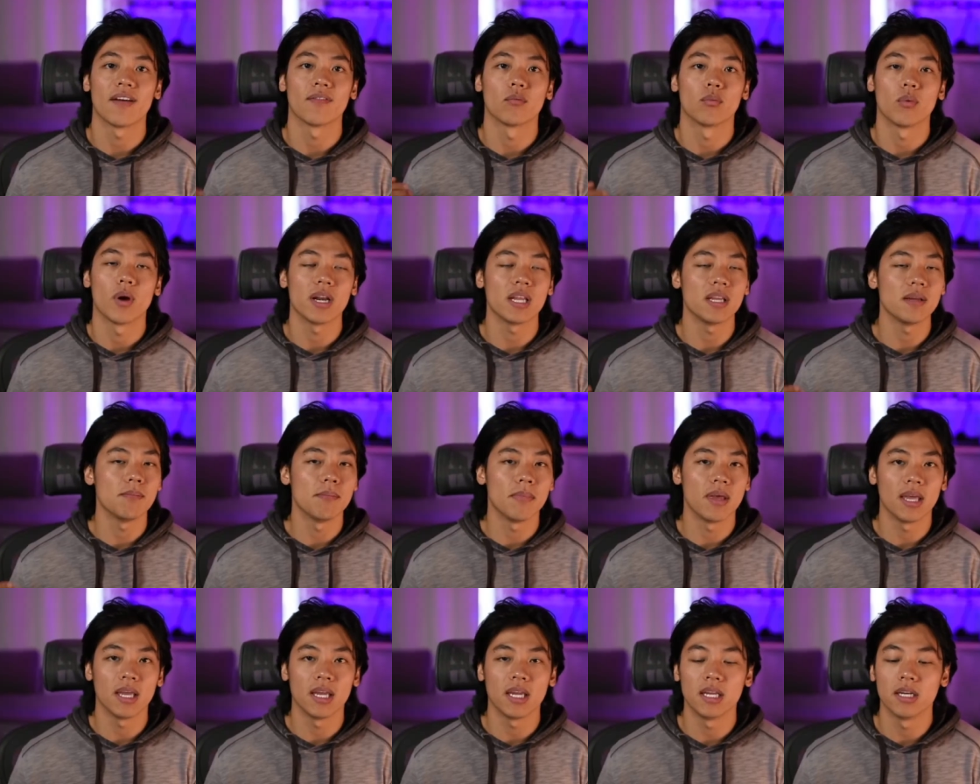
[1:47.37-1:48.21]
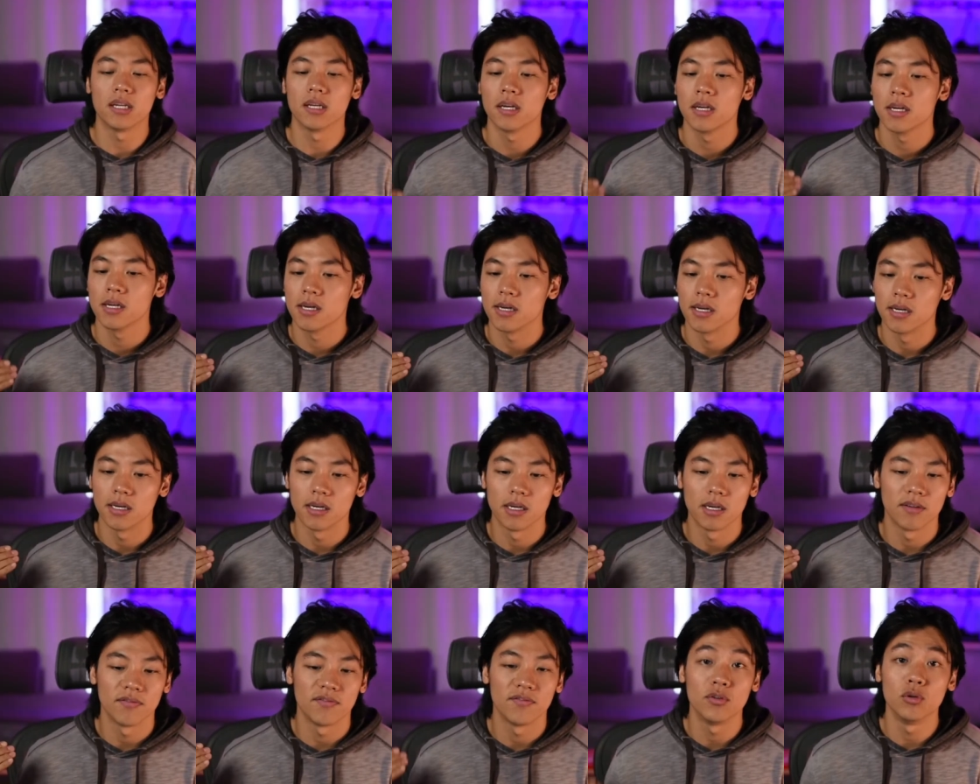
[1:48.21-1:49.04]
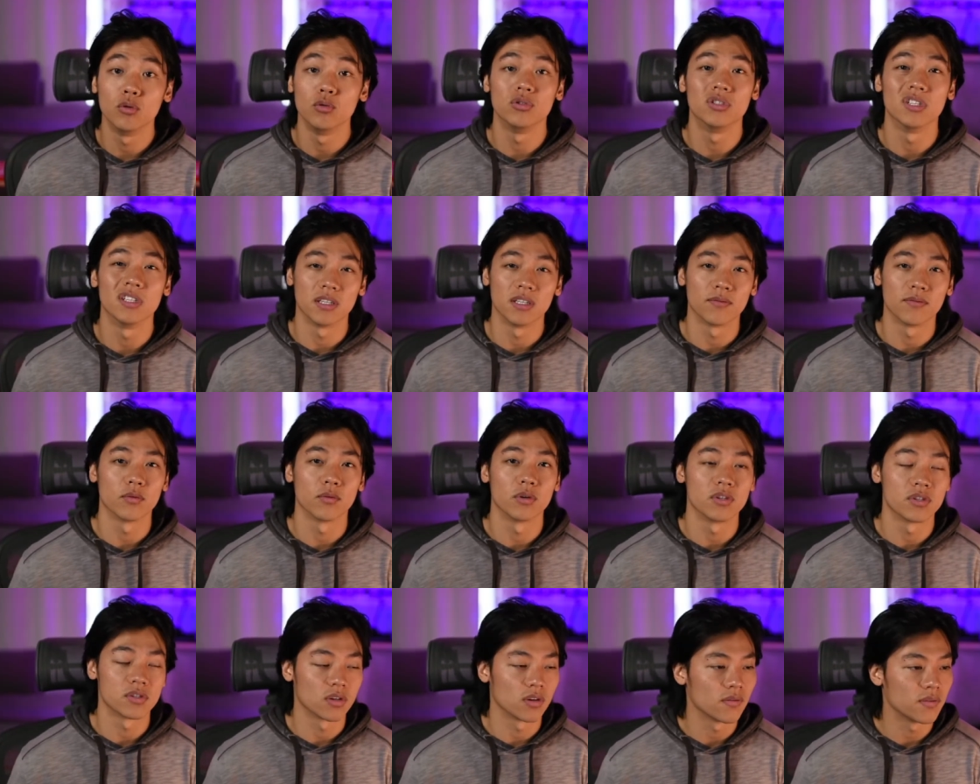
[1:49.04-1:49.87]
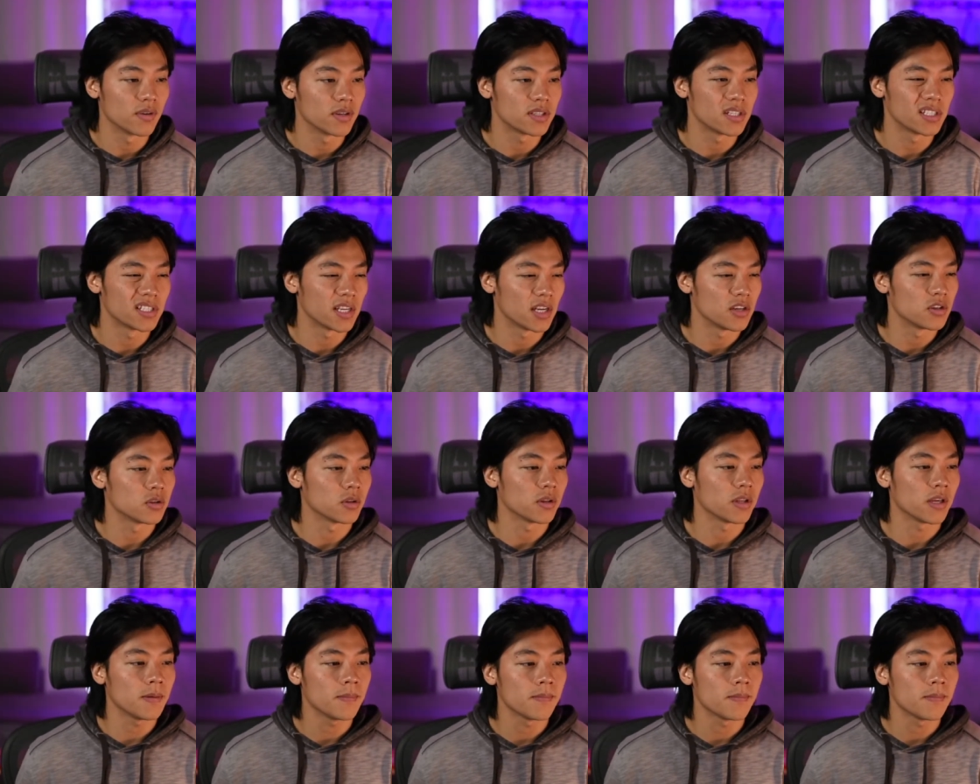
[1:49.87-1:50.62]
ready made uh, food delivery service essentially.